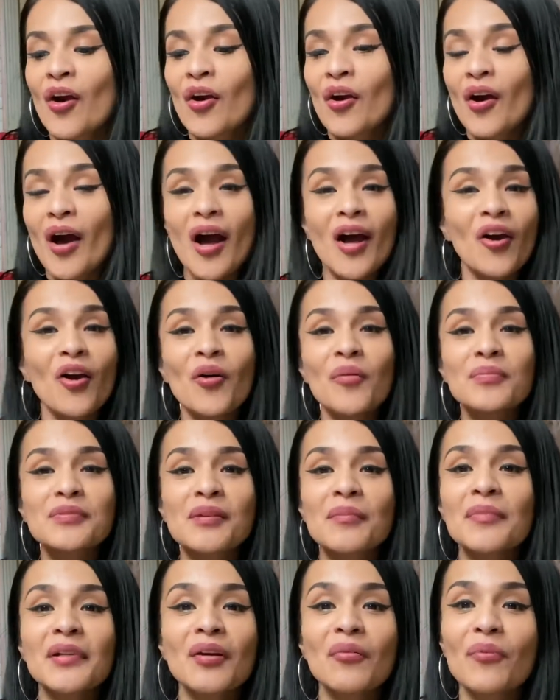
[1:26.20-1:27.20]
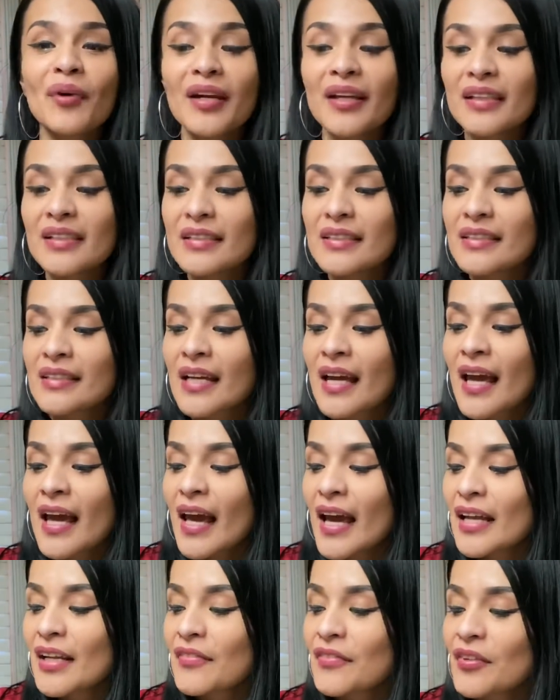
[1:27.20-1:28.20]
I hope somebody wins.
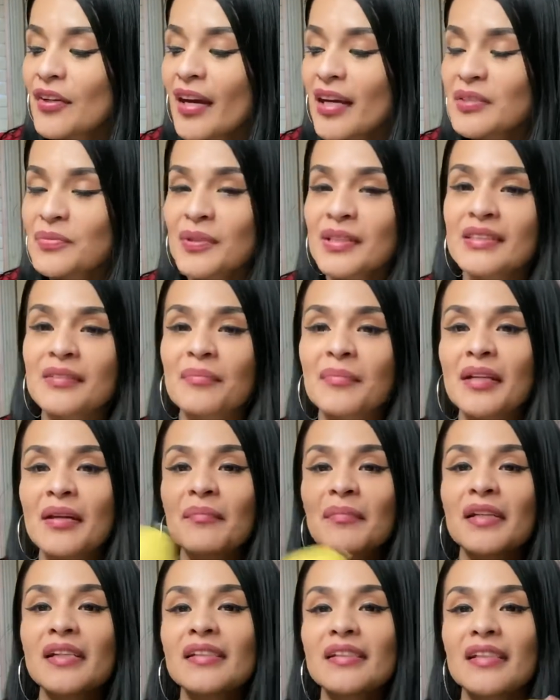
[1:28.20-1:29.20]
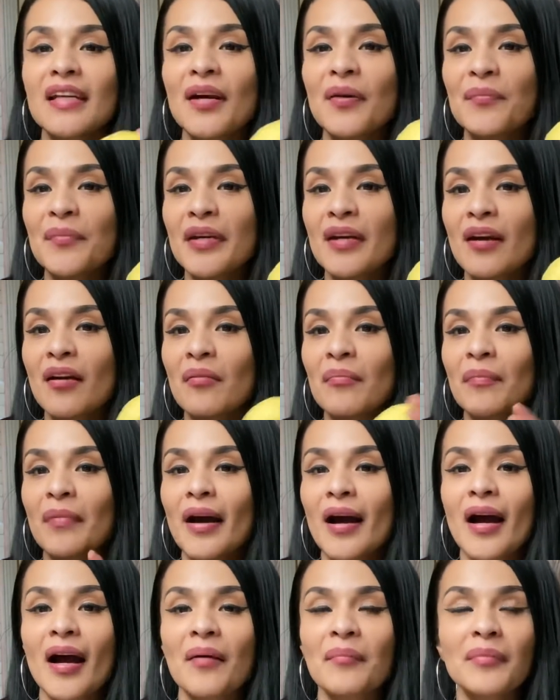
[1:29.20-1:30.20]
And if you guys want some lemons, hit me up.
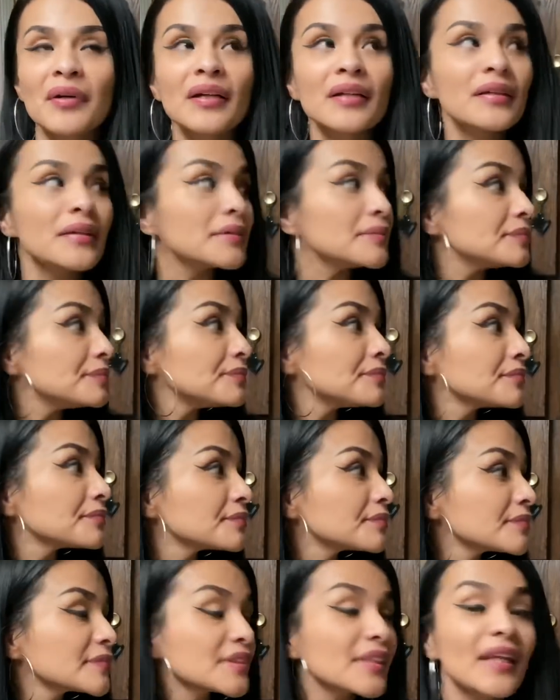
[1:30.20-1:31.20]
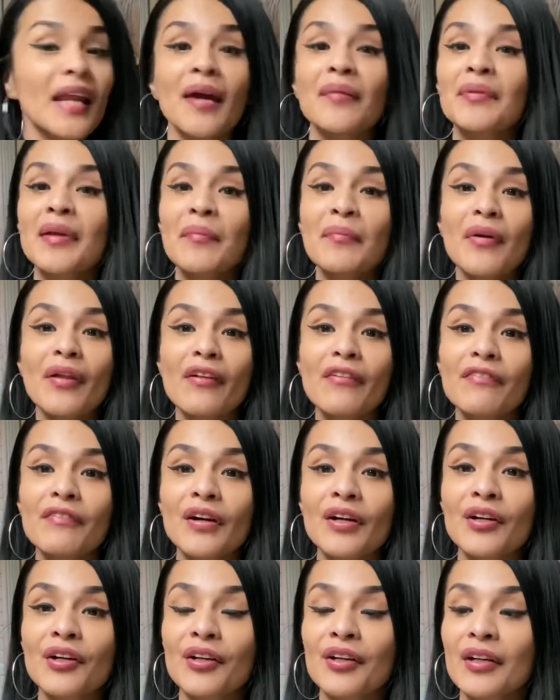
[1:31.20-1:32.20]
I'm gonna climb that
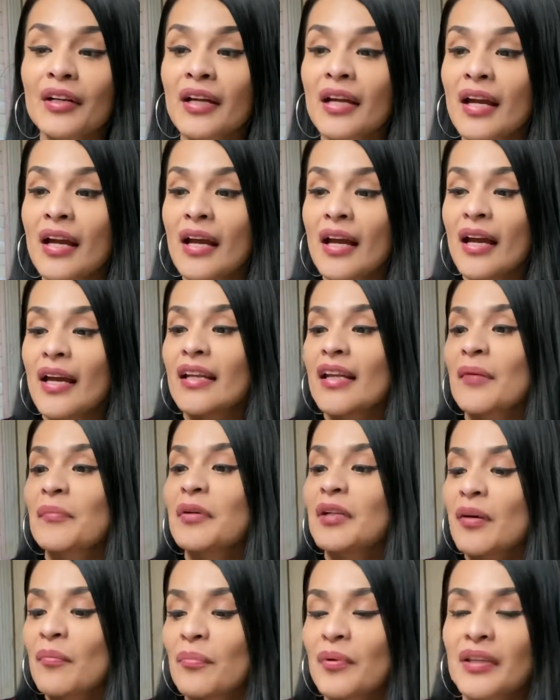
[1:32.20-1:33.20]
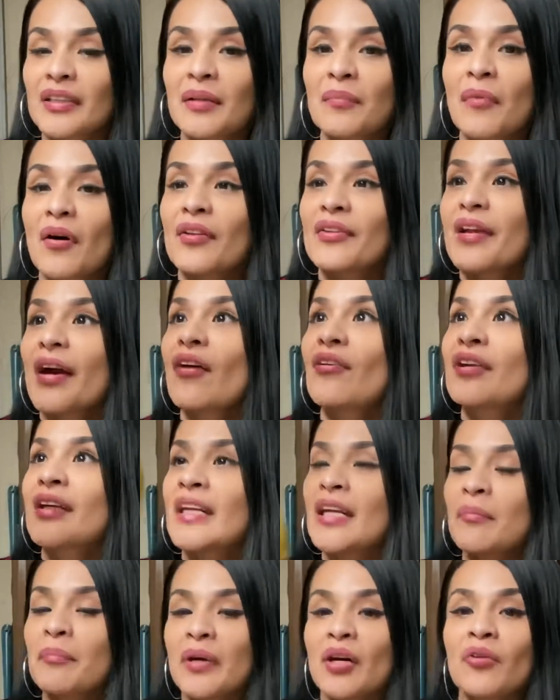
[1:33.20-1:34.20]
motherfucker and I'm gonna bring them all down.
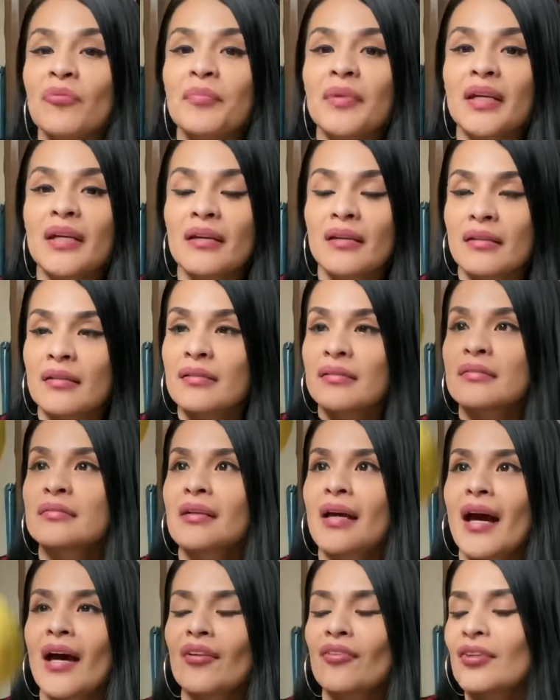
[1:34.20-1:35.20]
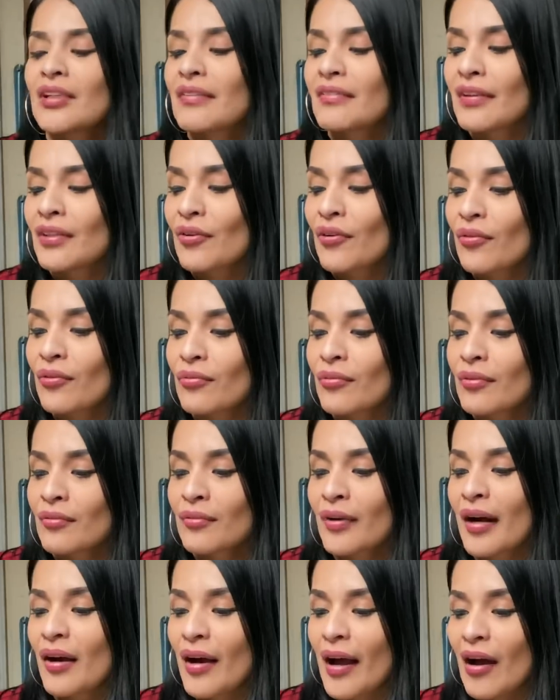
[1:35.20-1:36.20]
Email me. I don't even know
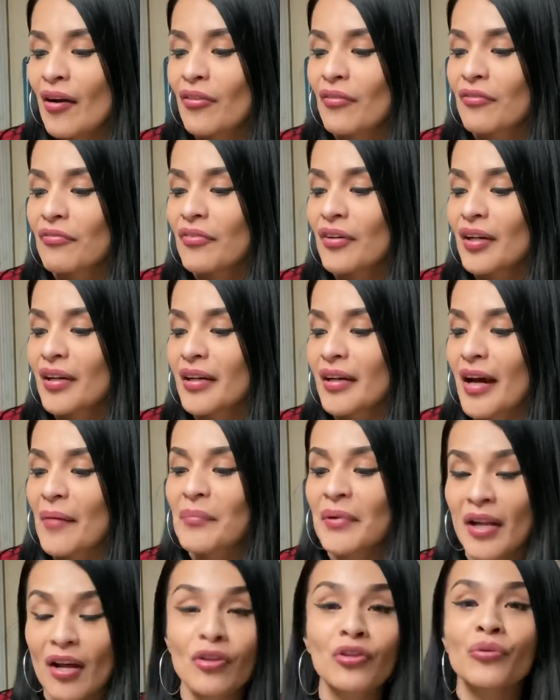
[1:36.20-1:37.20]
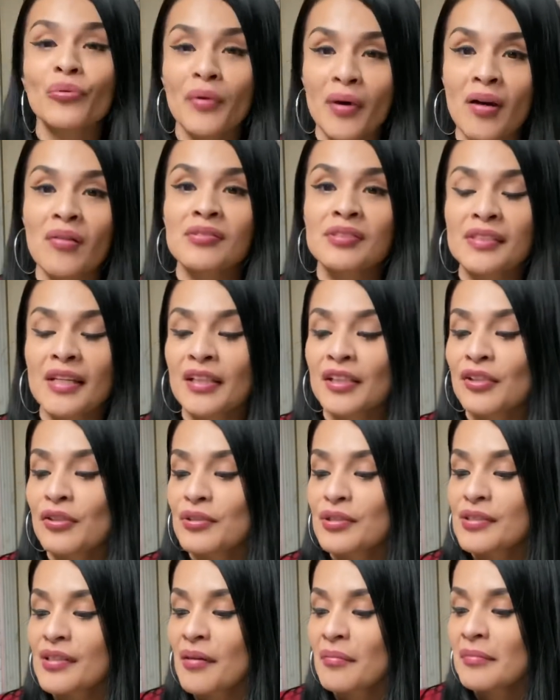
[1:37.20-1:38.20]
how the fuck, but I'll do it. I'll send you
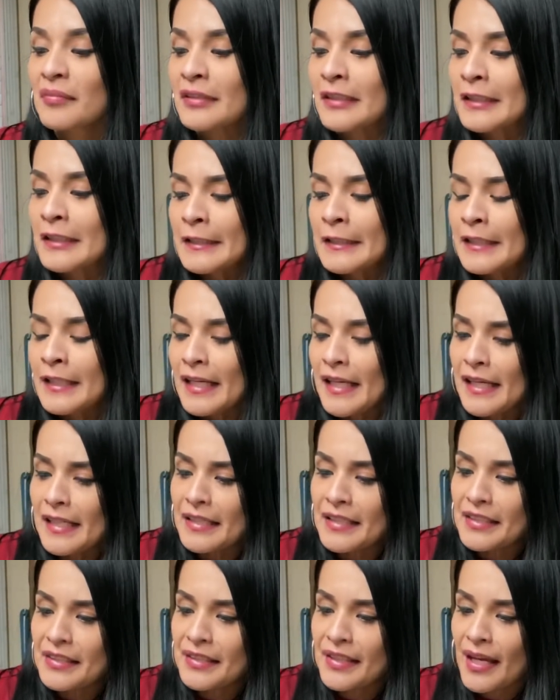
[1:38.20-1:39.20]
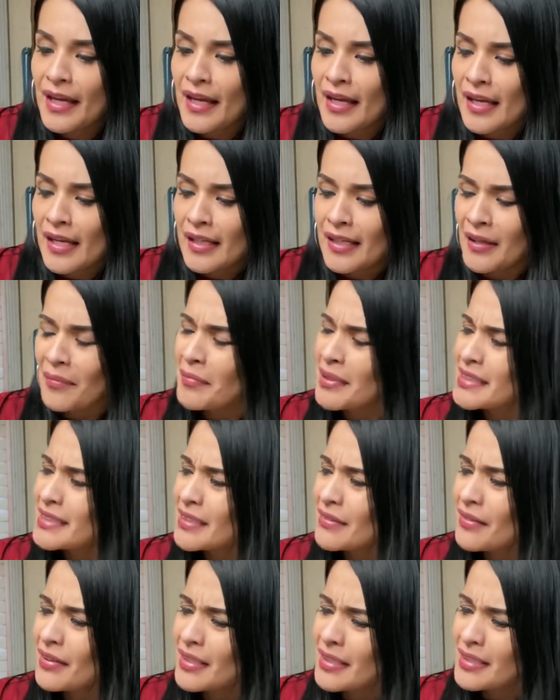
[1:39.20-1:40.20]
some. Este, ¿qué más te
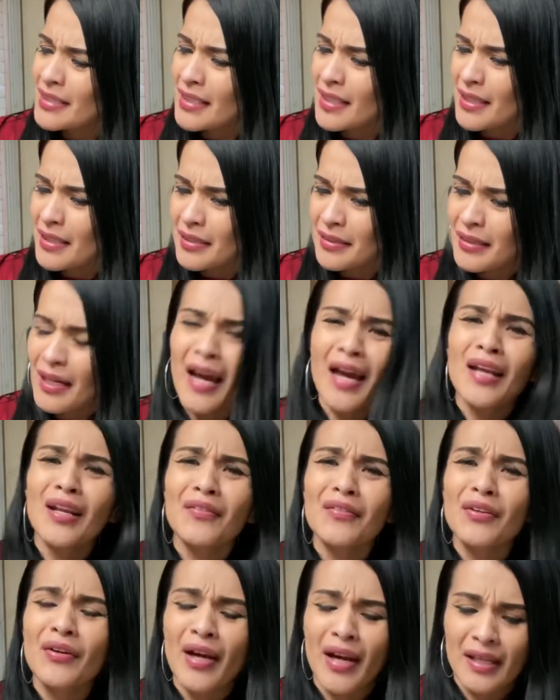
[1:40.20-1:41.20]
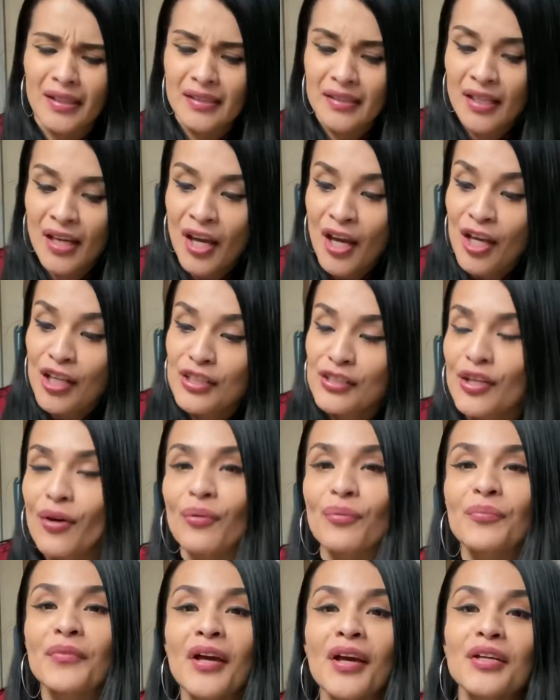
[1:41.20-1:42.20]
iba a decir? I love you guys.
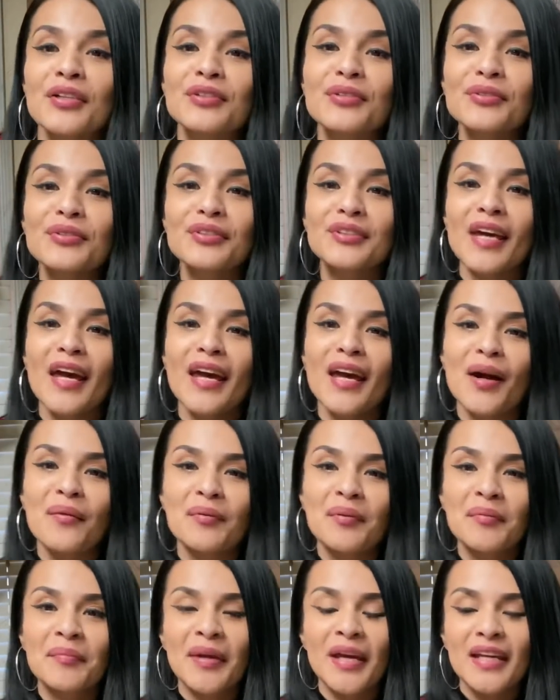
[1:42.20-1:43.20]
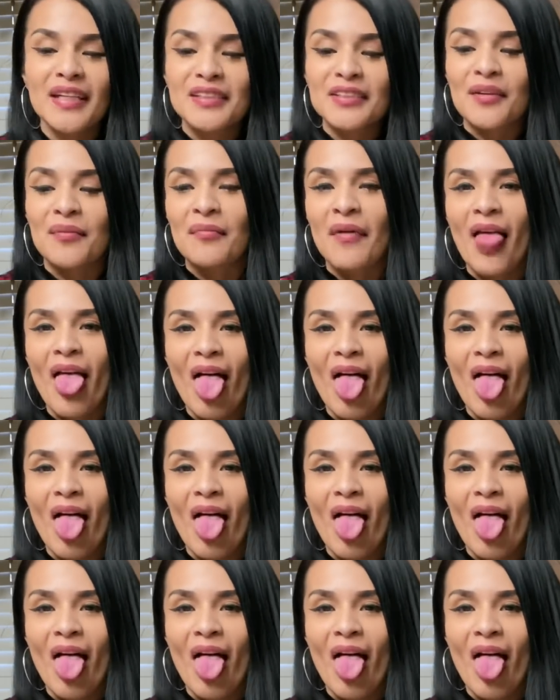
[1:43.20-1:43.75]
So, today I'm gonna make some,